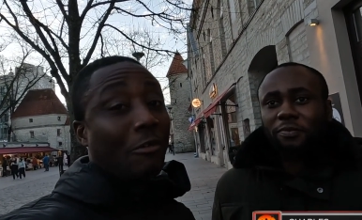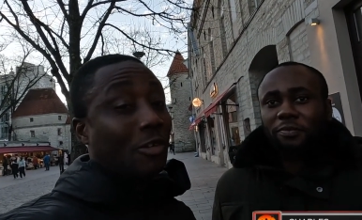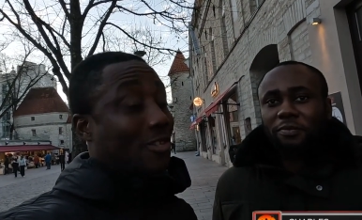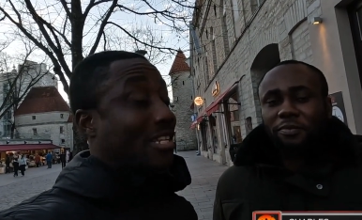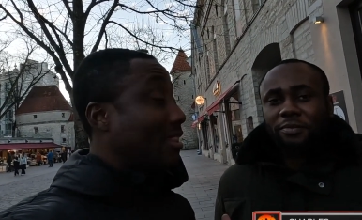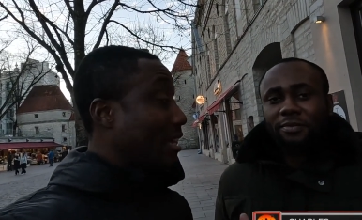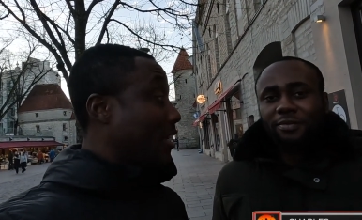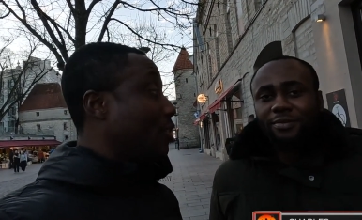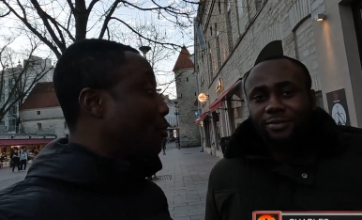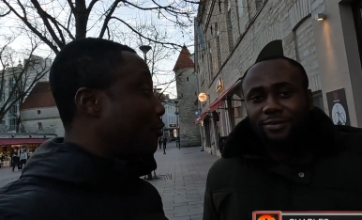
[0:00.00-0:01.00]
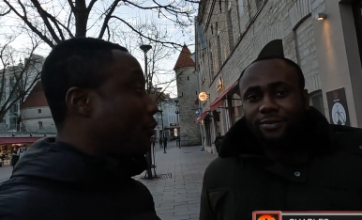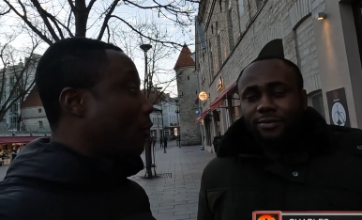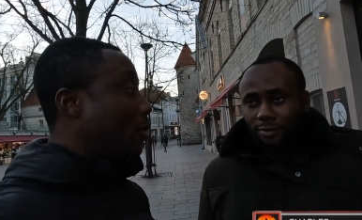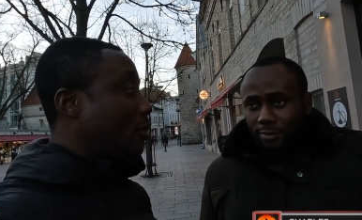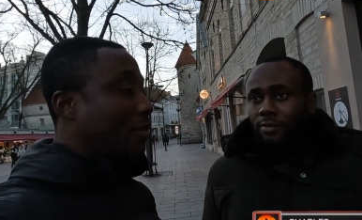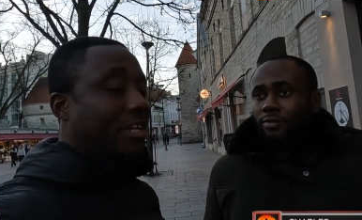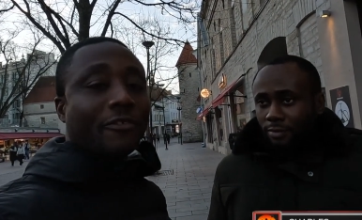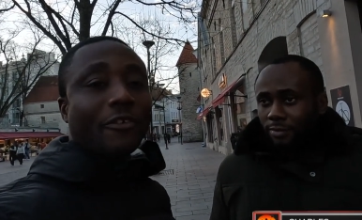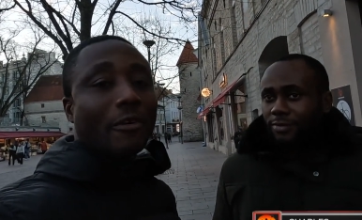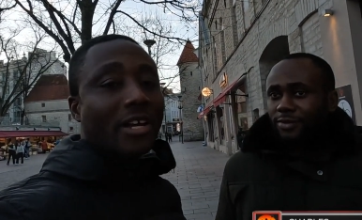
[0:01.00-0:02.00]
Speaker 1: I want to say thank you for what you
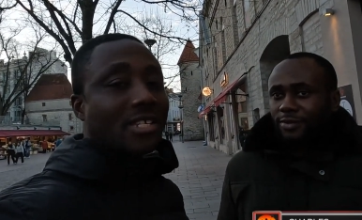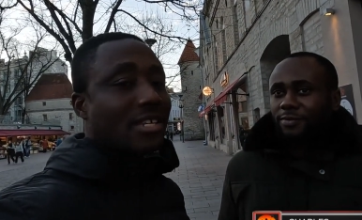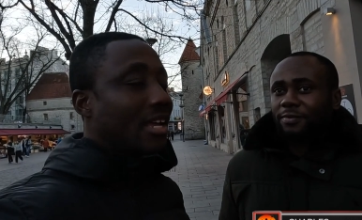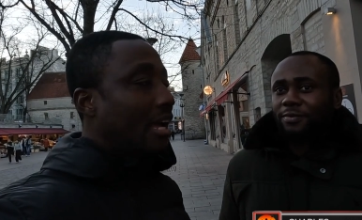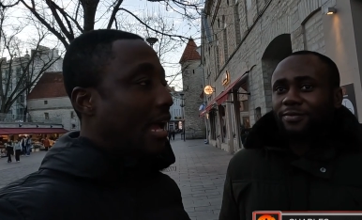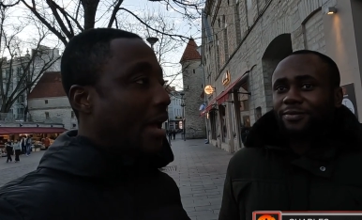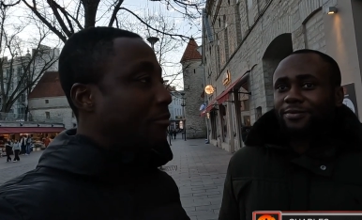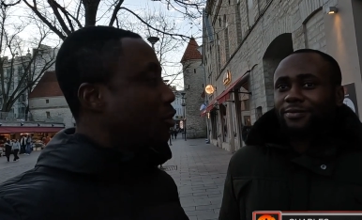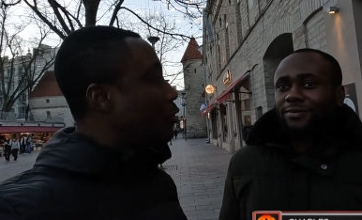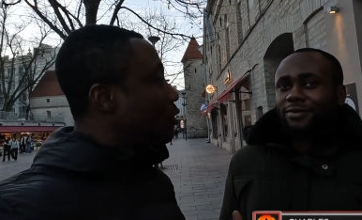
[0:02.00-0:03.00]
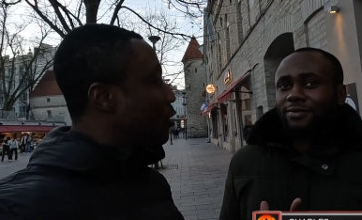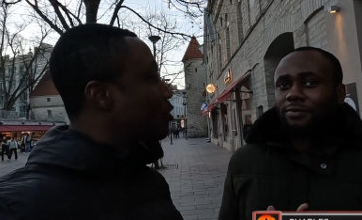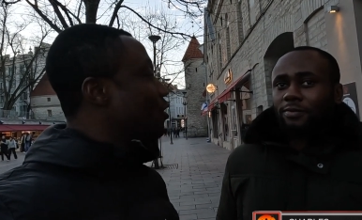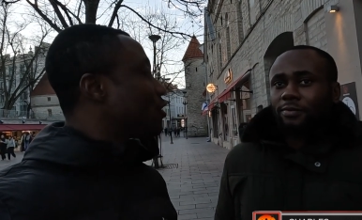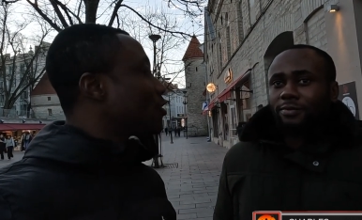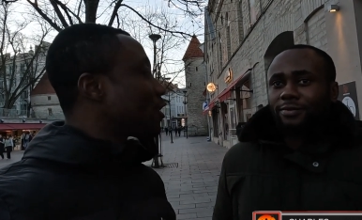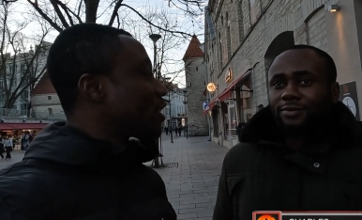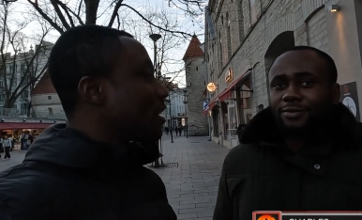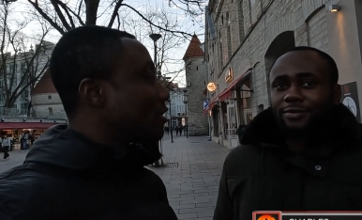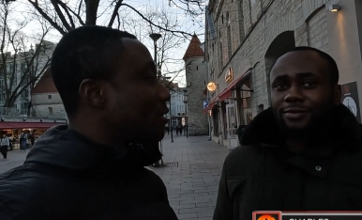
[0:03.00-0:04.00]
did for us. Do you want to introduce your
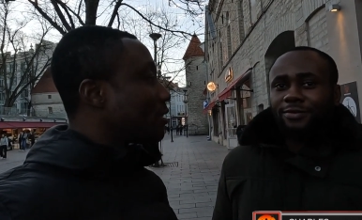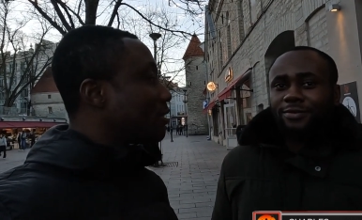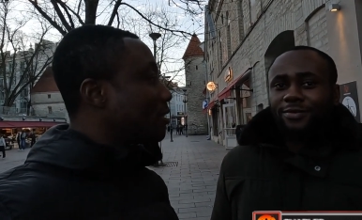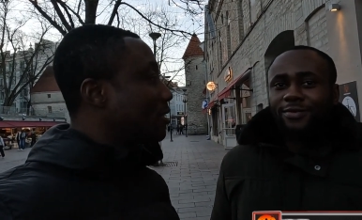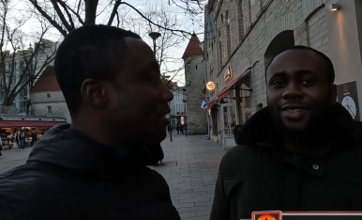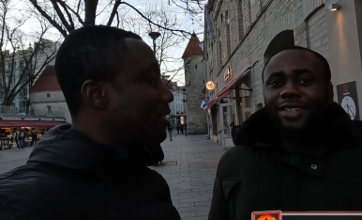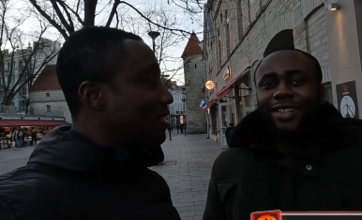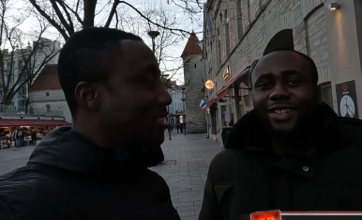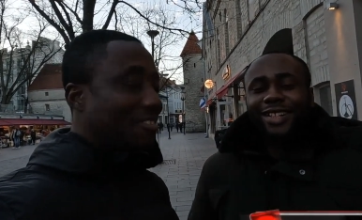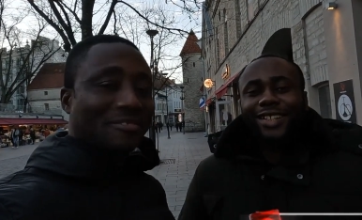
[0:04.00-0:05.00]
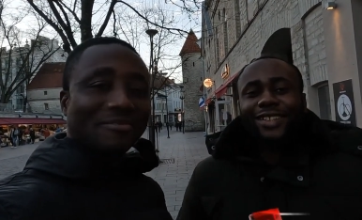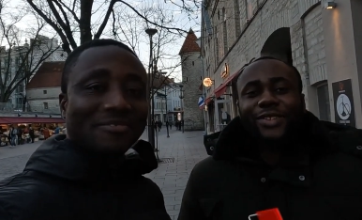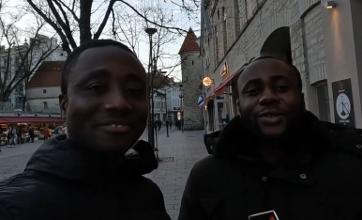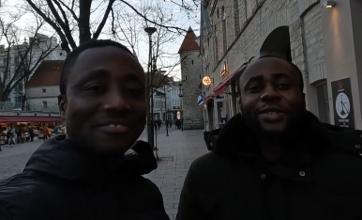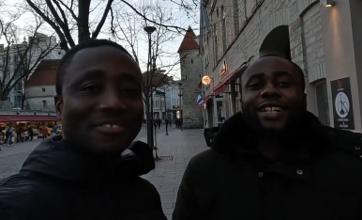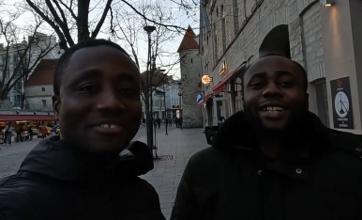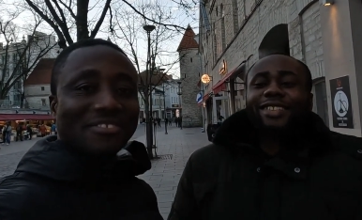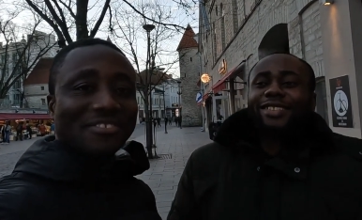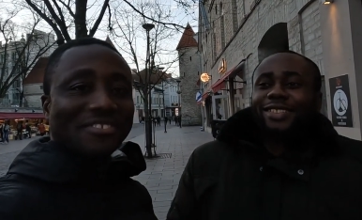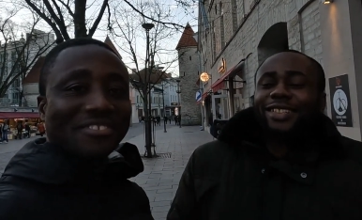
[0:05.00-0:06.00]
channel?
Speaker 2: Yo
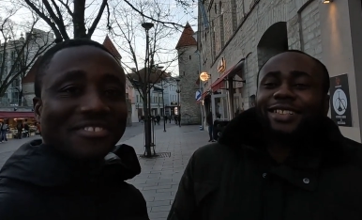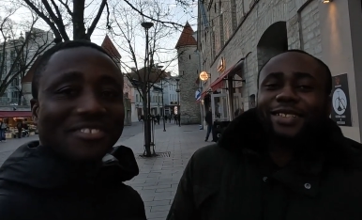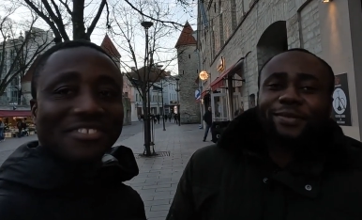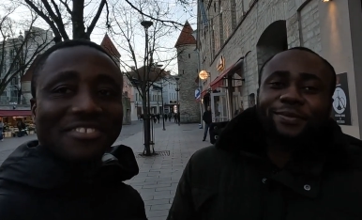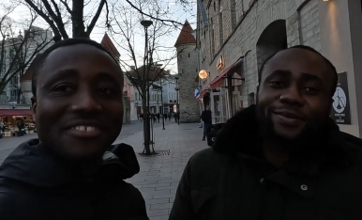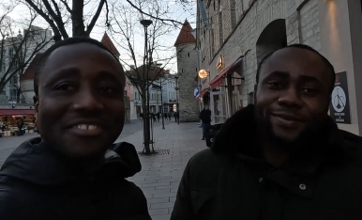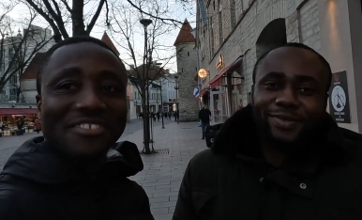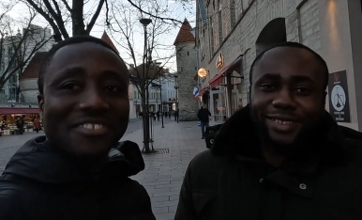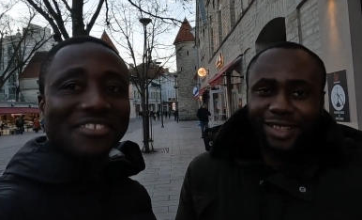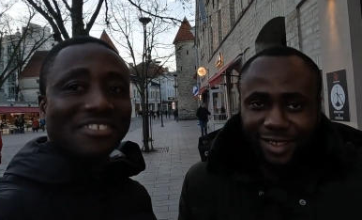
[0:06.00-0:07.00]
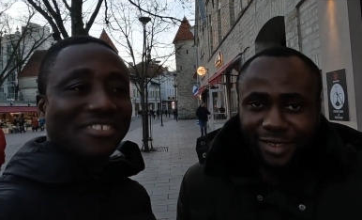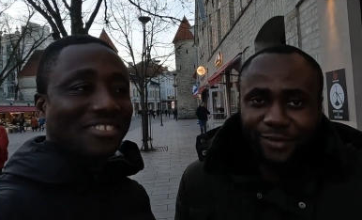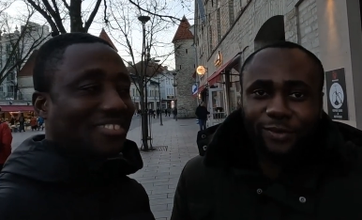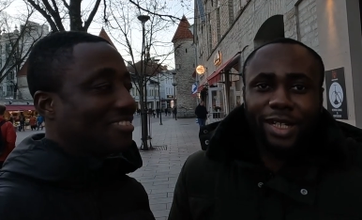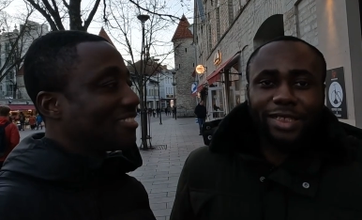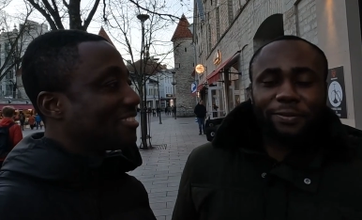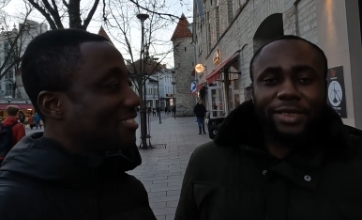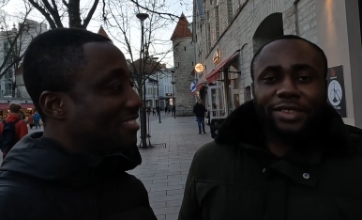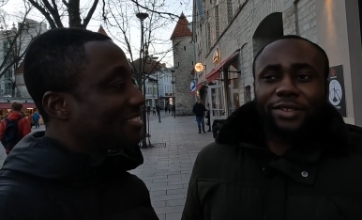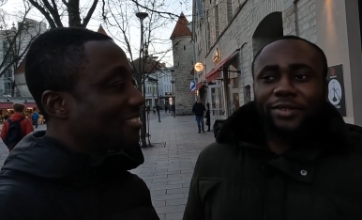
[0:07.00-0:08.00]
guys, at the
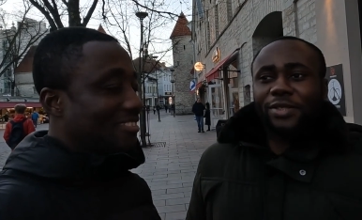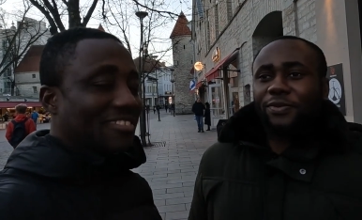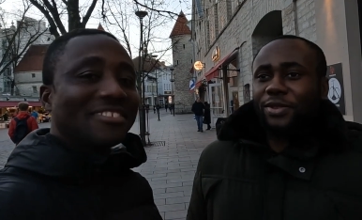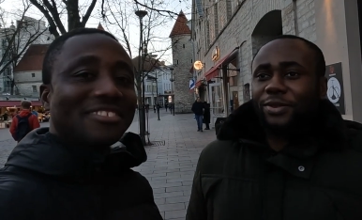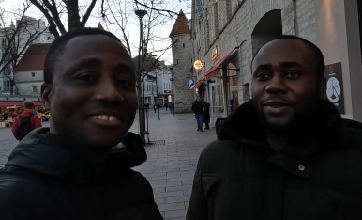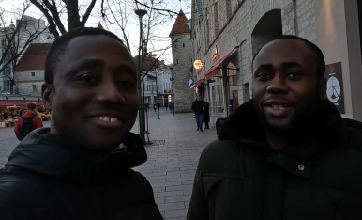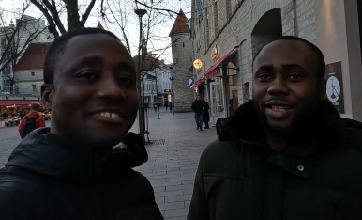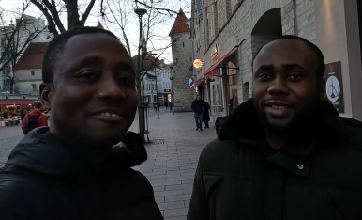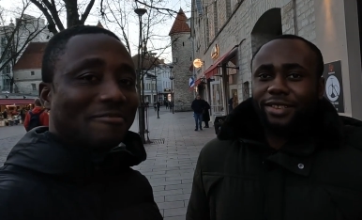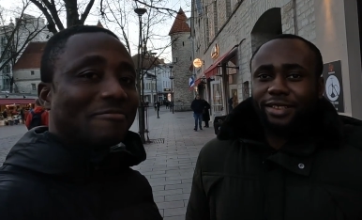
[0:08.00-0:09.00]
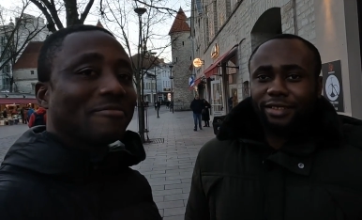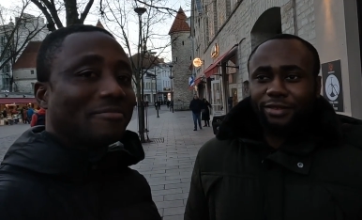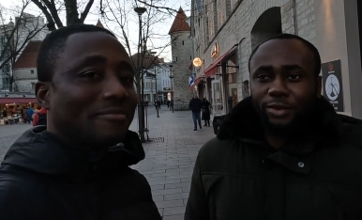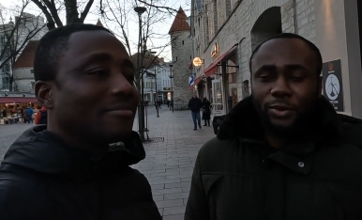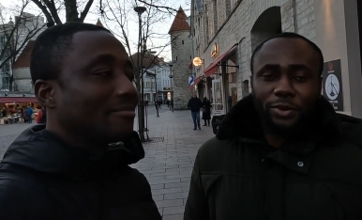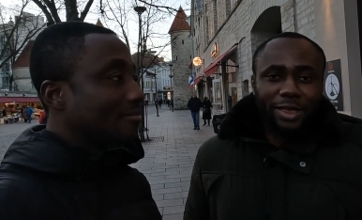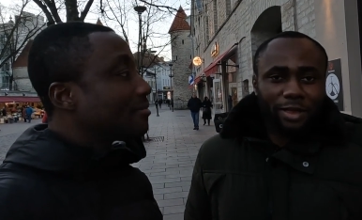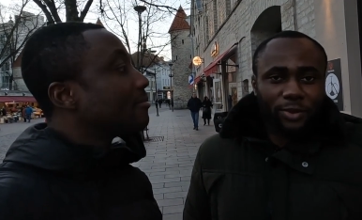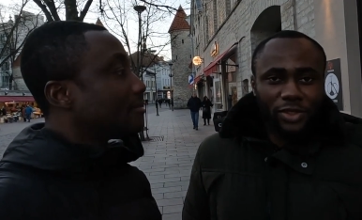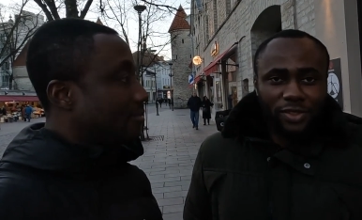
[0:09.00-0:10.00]
beginning of this video I told you my
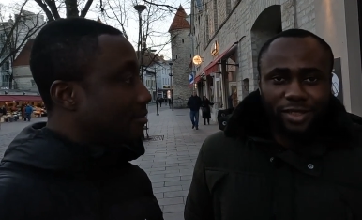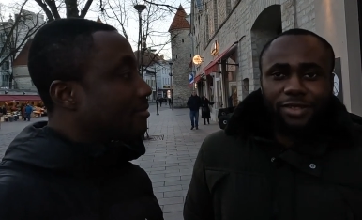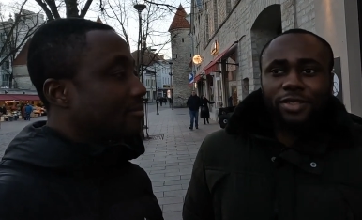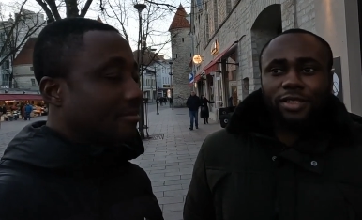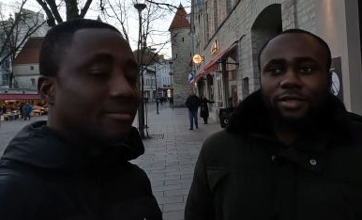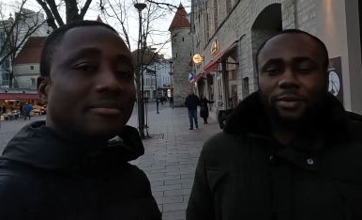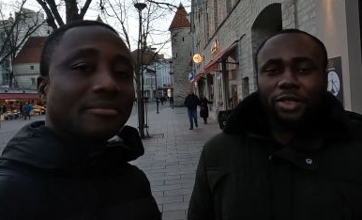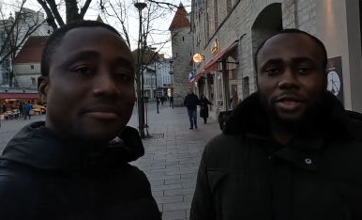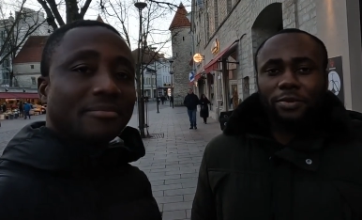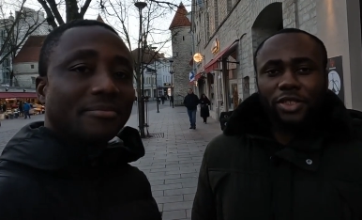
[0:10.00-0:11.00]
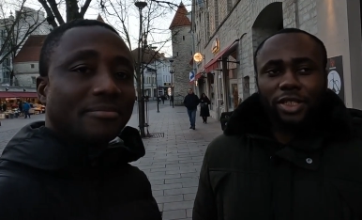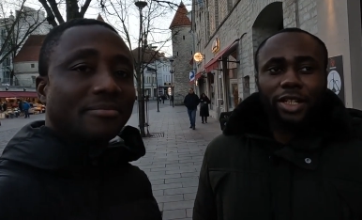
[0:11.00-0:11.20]
name was Charles Maduabuchi.